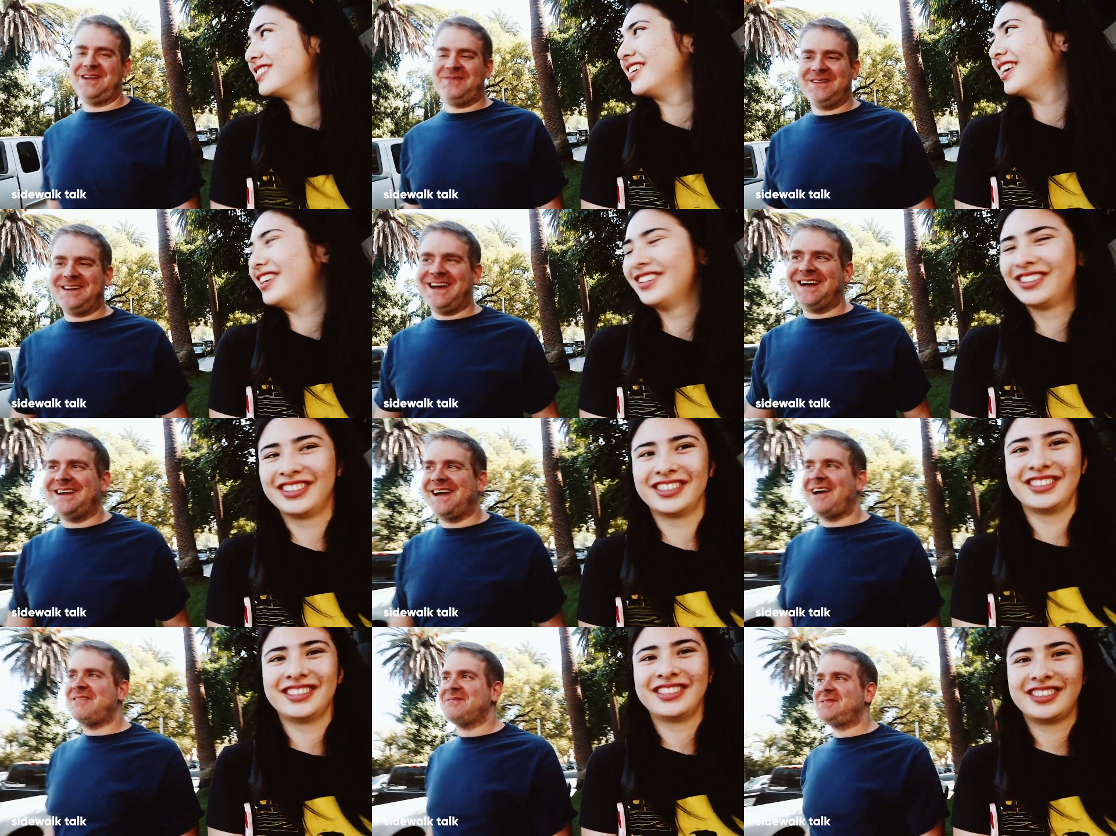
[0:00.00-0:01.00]
Speaker 1: definitely no? not.
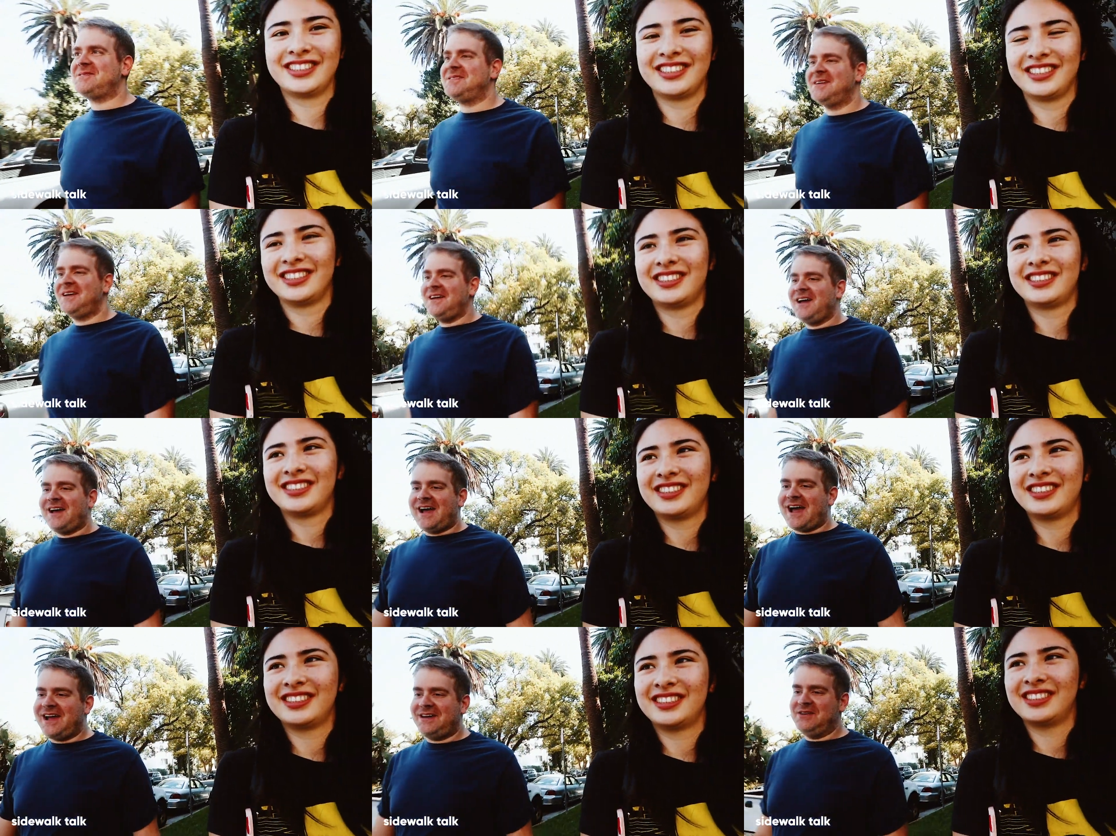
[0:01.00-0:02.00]
I was,
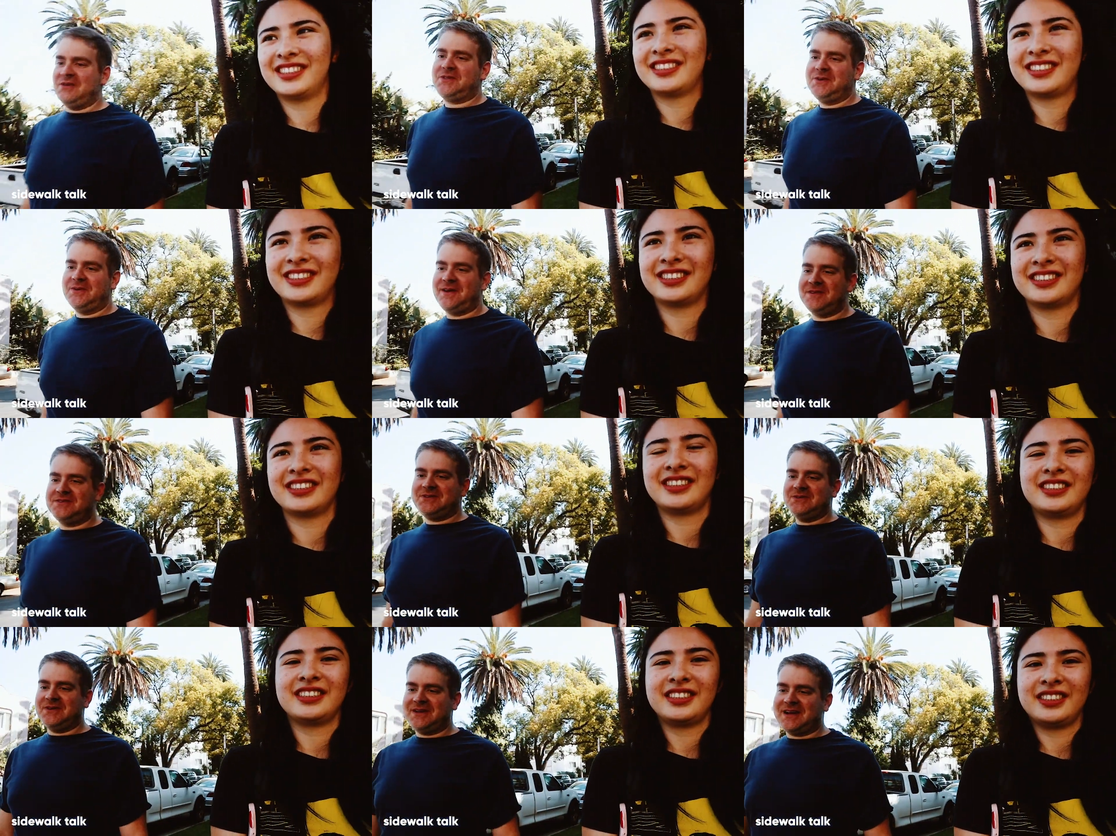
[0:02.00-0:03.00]
I had no clue what I was
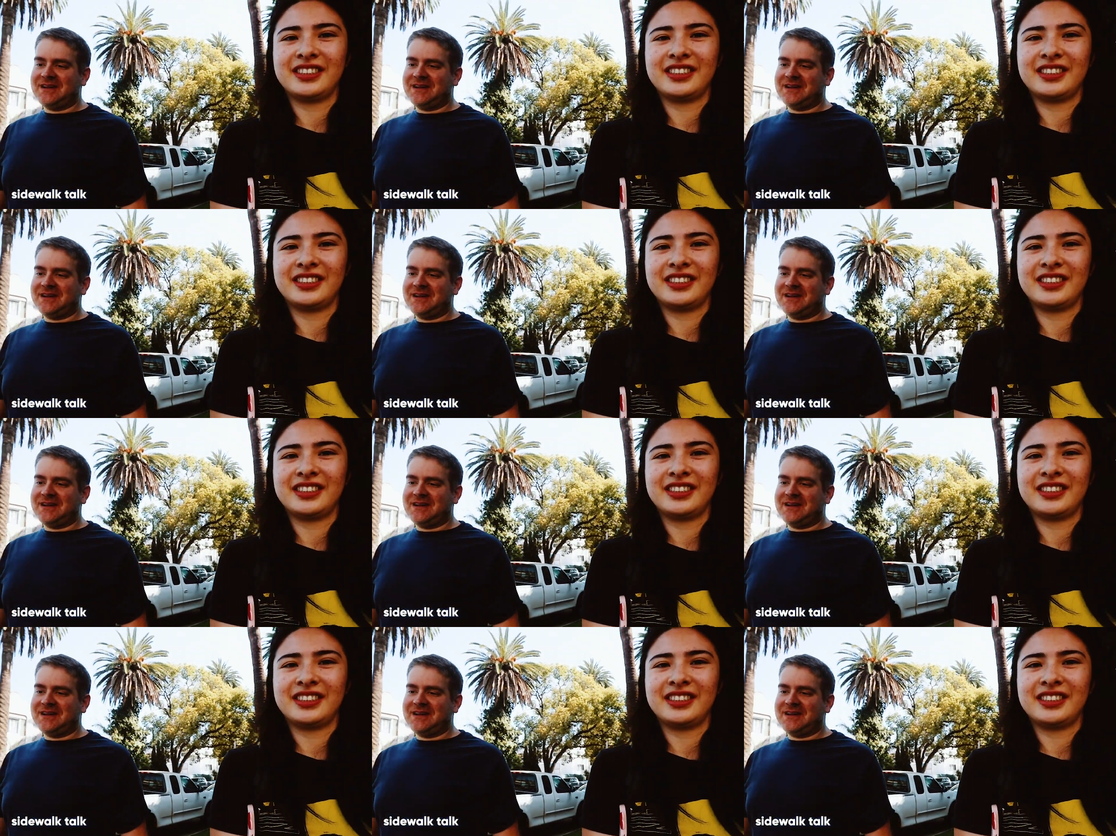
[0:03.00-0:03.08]
doing.